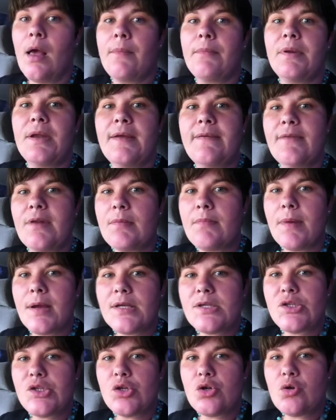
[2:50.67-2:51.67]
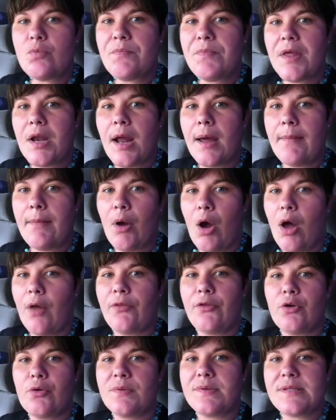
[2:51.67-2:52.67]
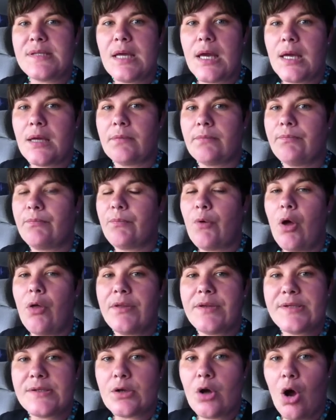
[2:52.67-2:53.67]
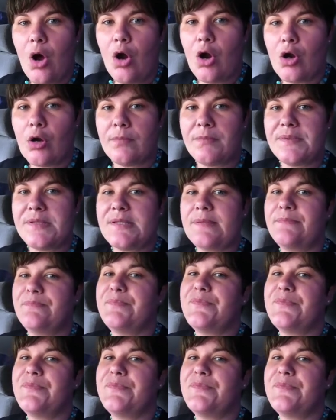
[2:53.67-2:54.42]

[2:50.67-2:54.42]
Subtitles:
but even in my soup that I bought, there was like all these carbs.